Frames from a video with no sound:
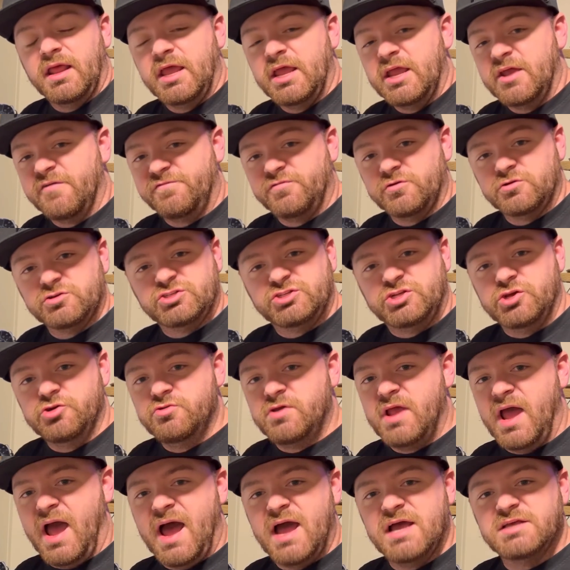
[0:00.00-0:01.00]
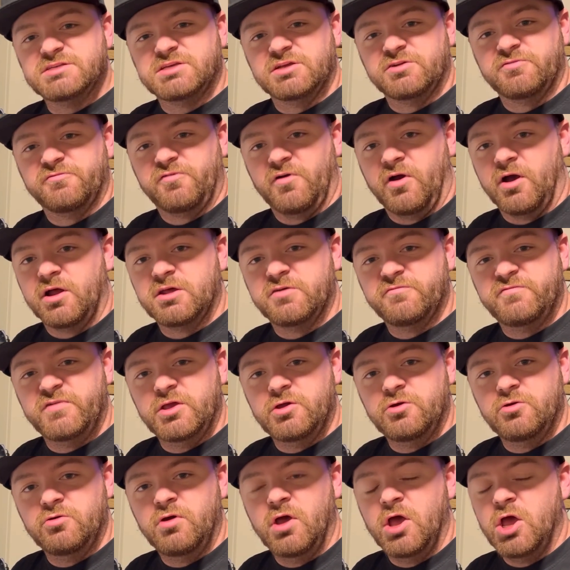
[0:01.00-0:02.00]
if there's two guys in front of
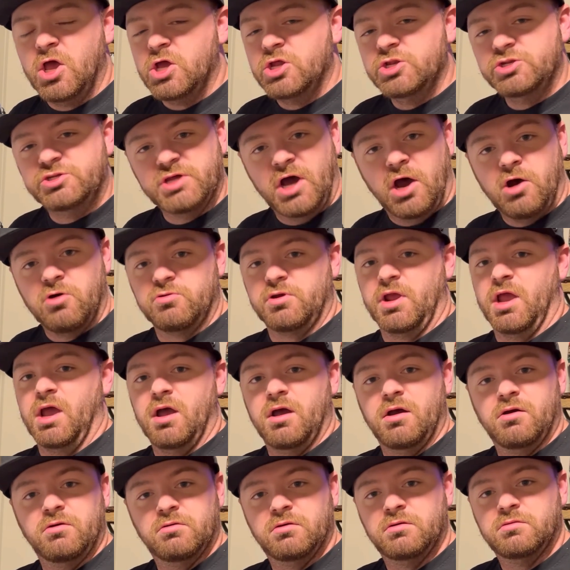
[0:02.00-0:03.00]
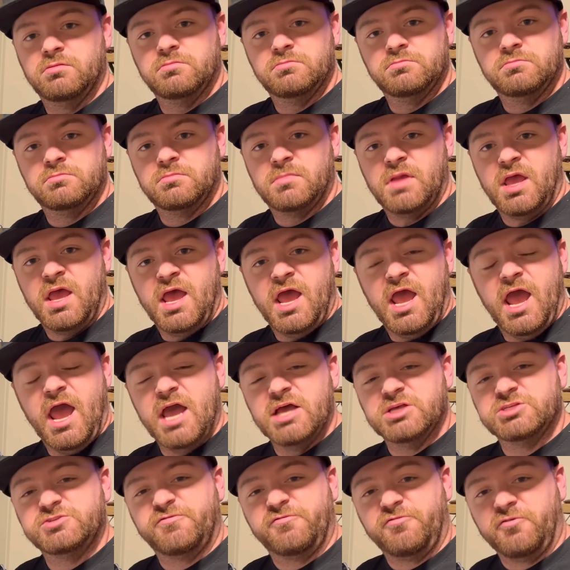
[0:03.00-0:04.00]
you, don't go.
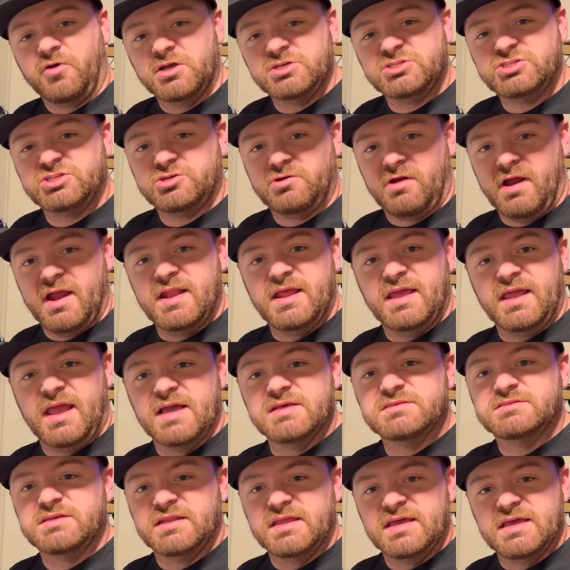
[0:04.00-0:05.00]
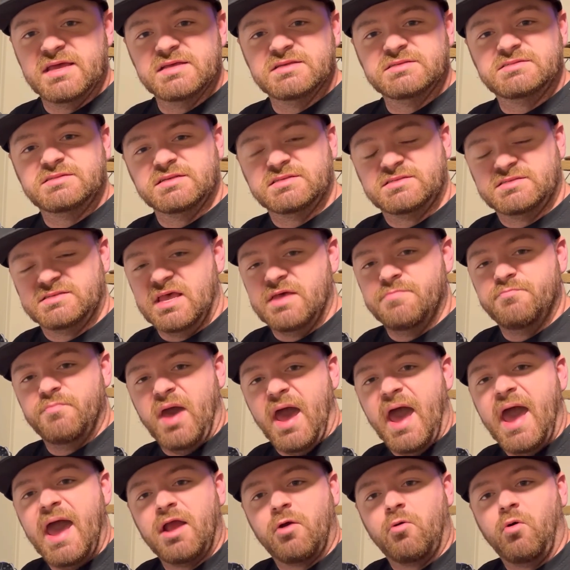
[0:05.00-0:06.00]
As frustrating as it is to sit
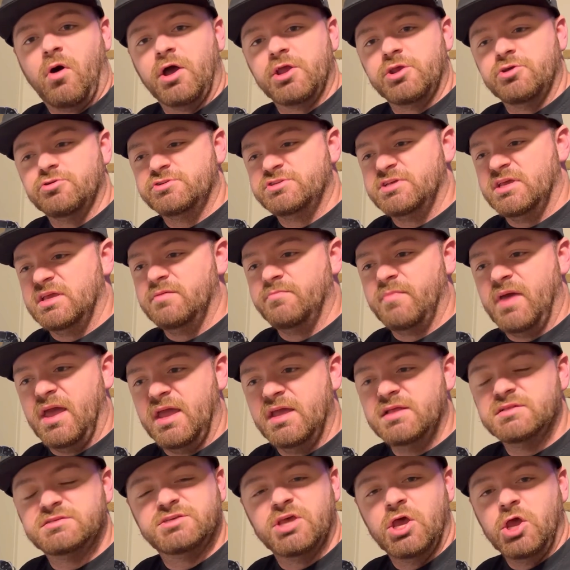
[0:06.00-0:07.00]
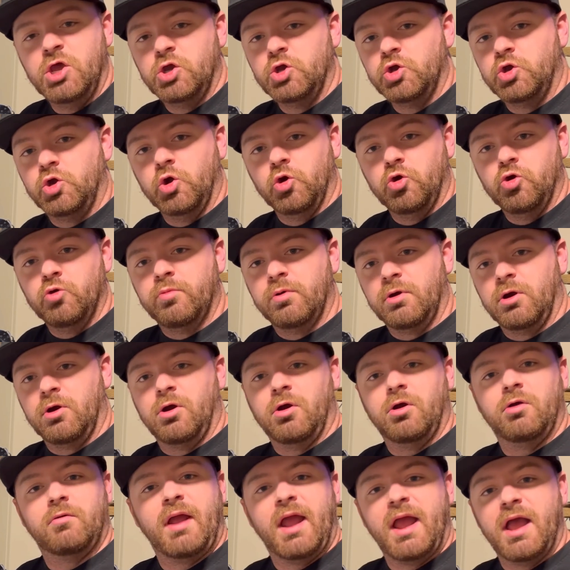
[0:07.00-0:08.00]
back while your teammates
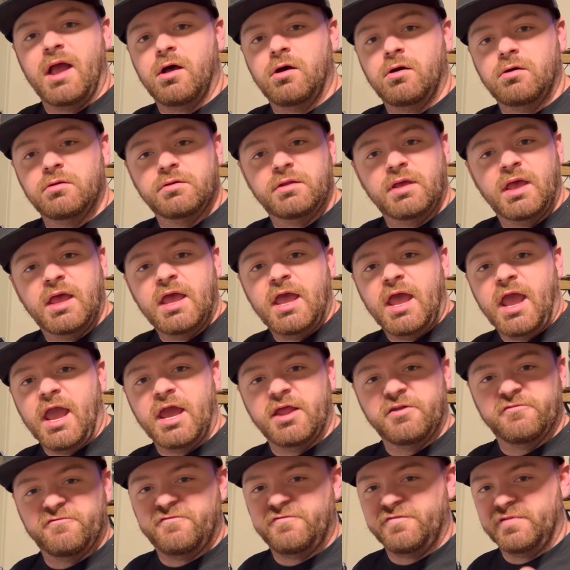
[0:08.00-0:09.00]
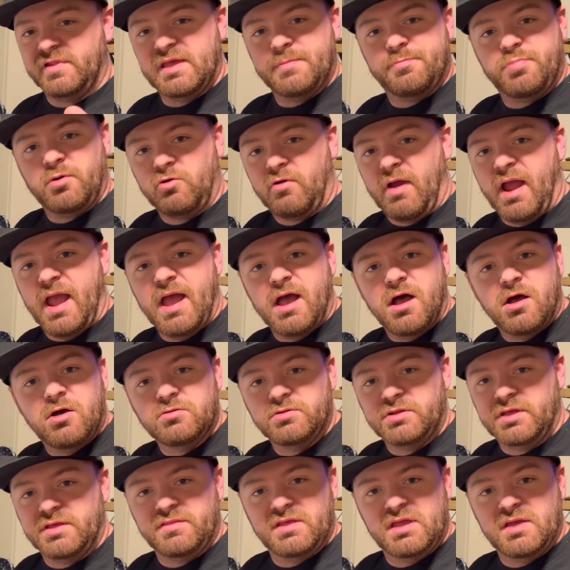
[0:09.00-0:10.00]
goober around and flip
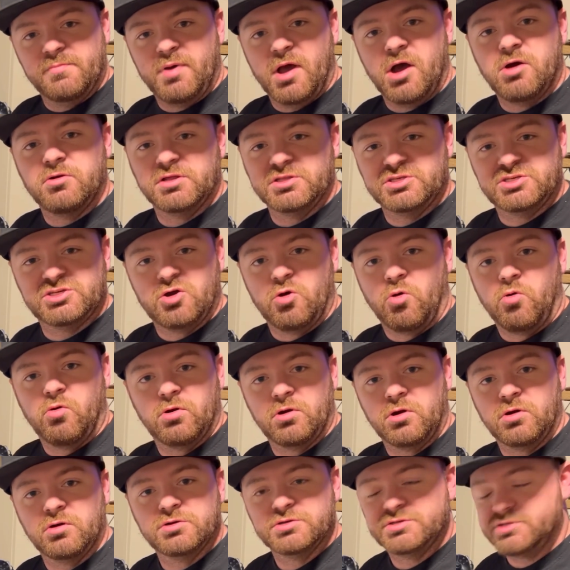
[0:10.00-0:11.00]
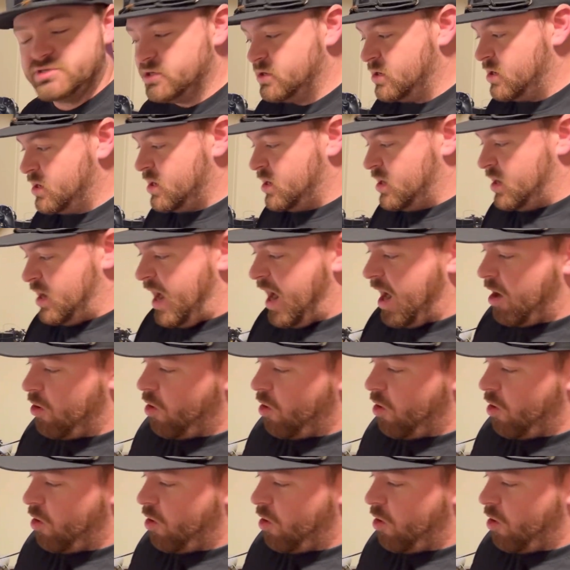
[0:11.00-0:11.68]
around in the opponent's corners, how